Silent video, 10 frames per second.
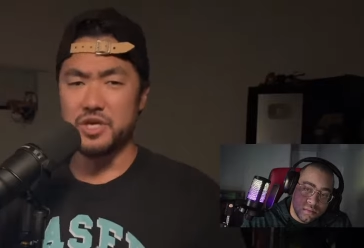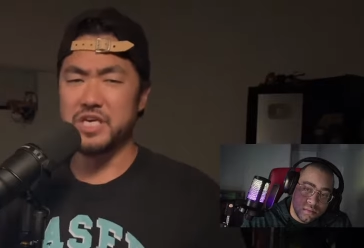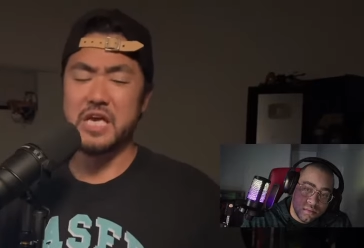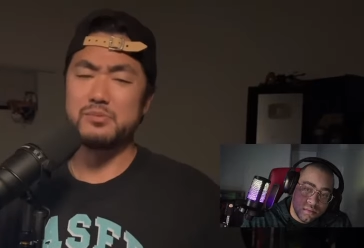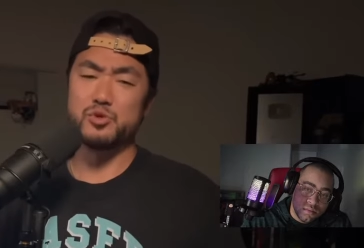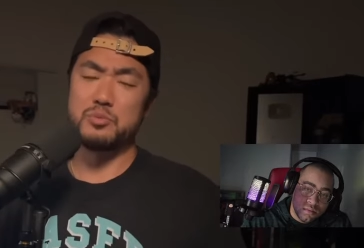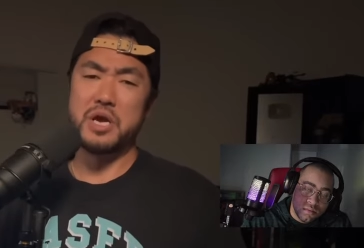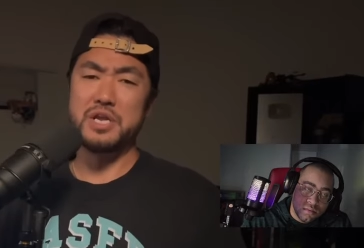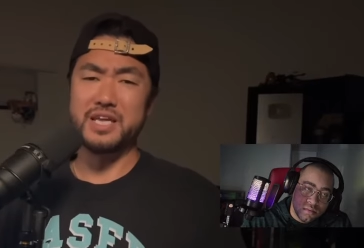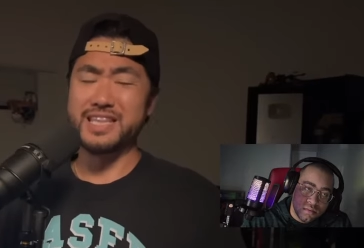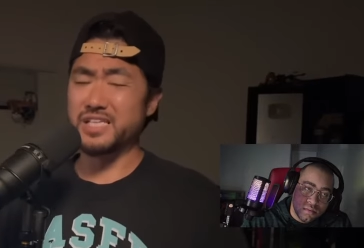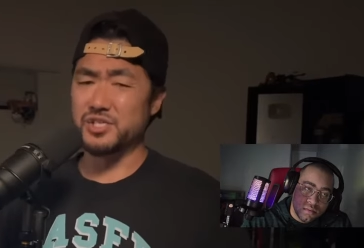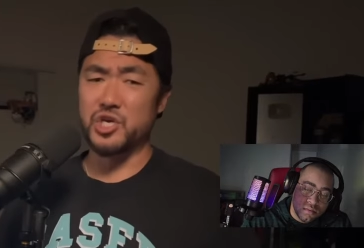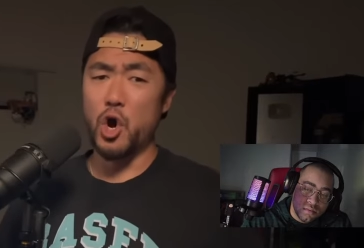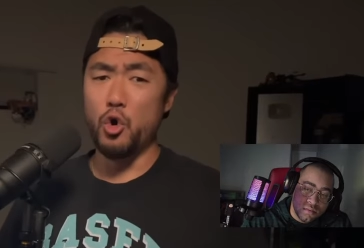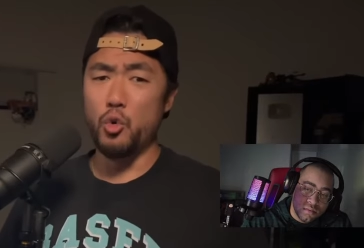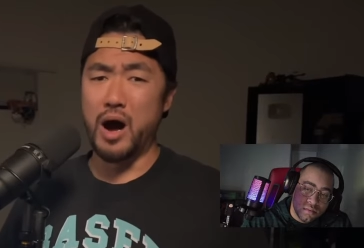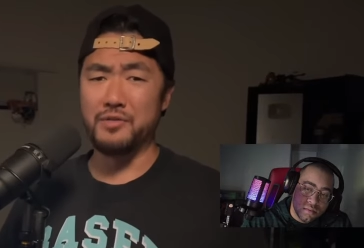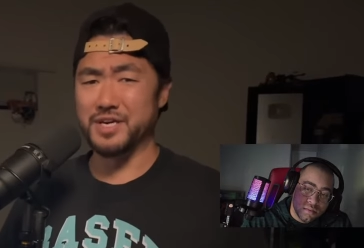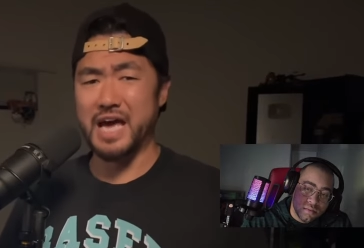Speaker 1: He keeps repeating let's go
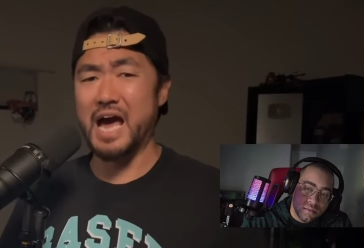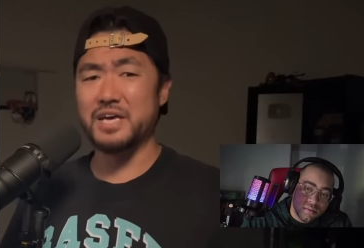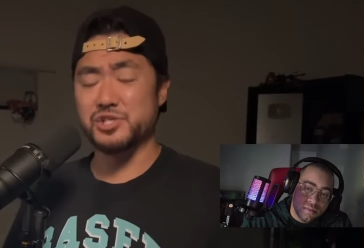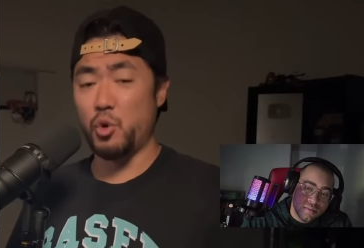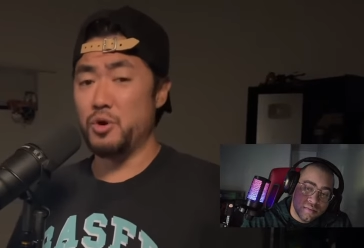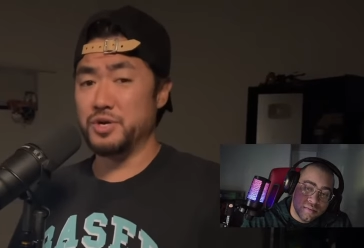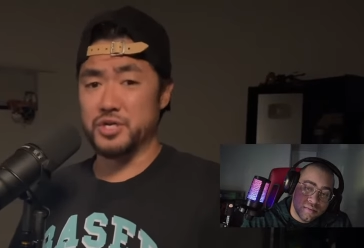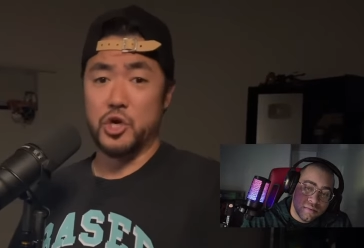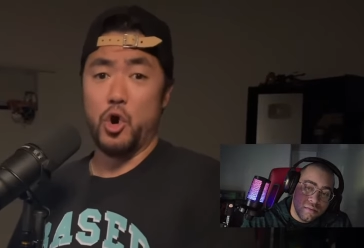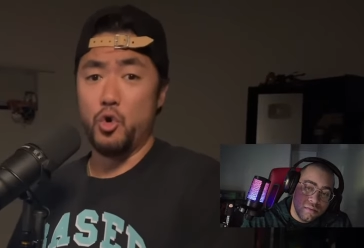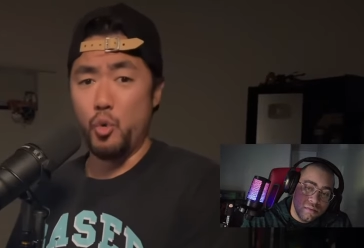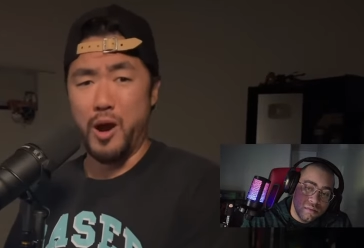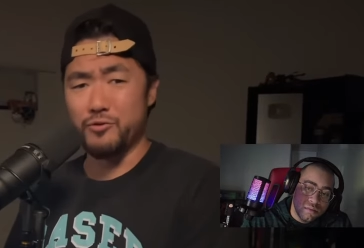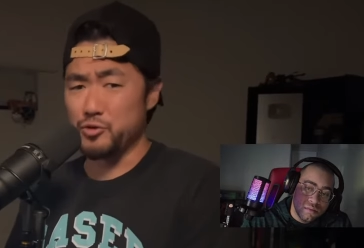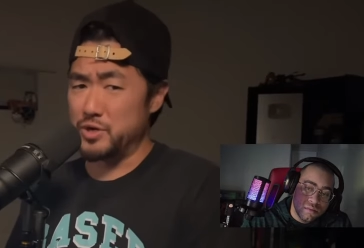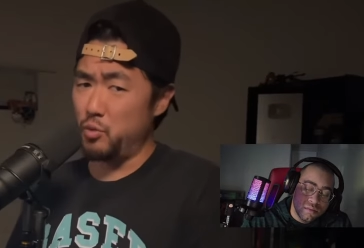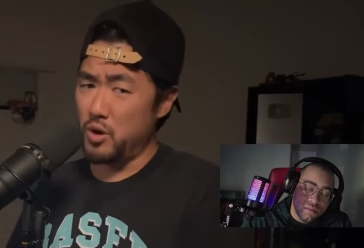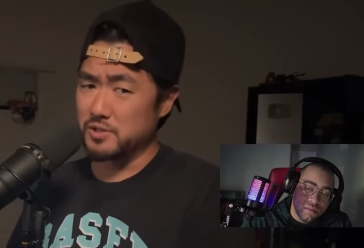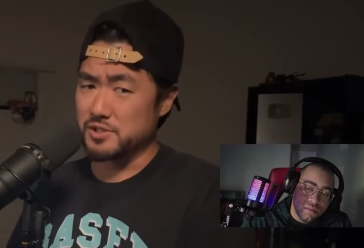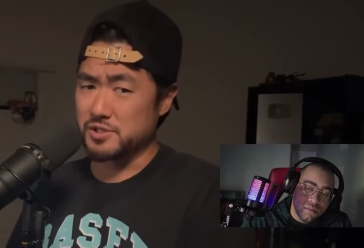while the guy is going to go wherever he
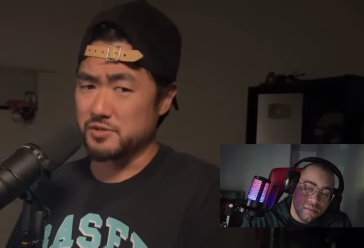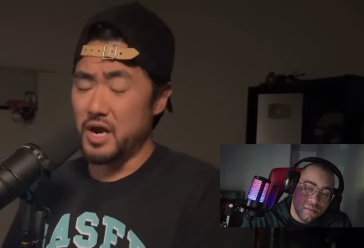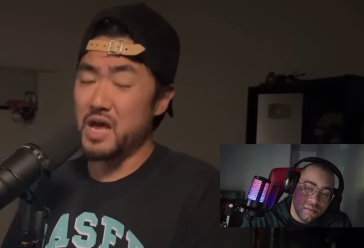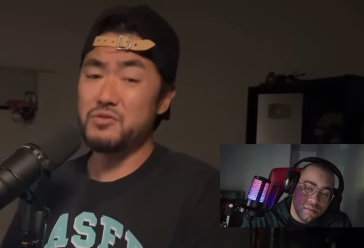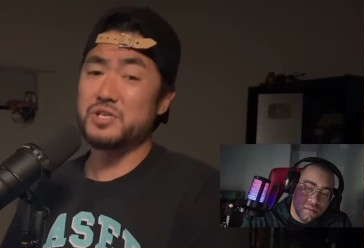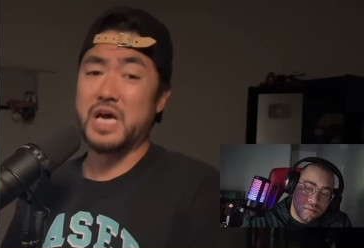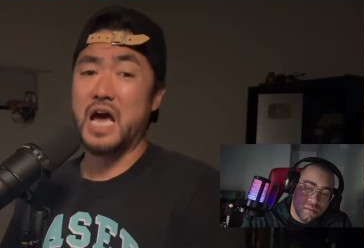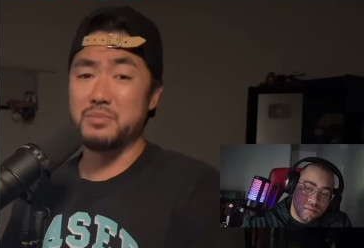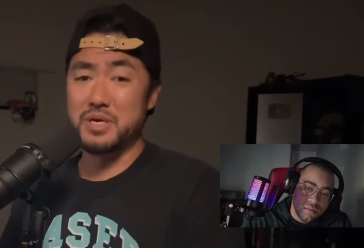wants, and every time